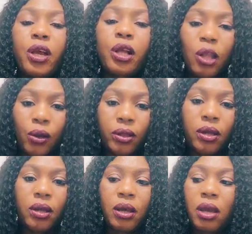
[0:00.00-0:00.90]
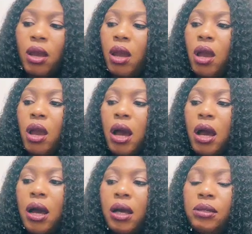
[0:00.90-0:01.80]
cloth.
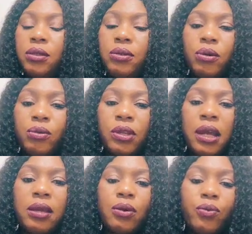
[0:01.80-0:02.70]
Like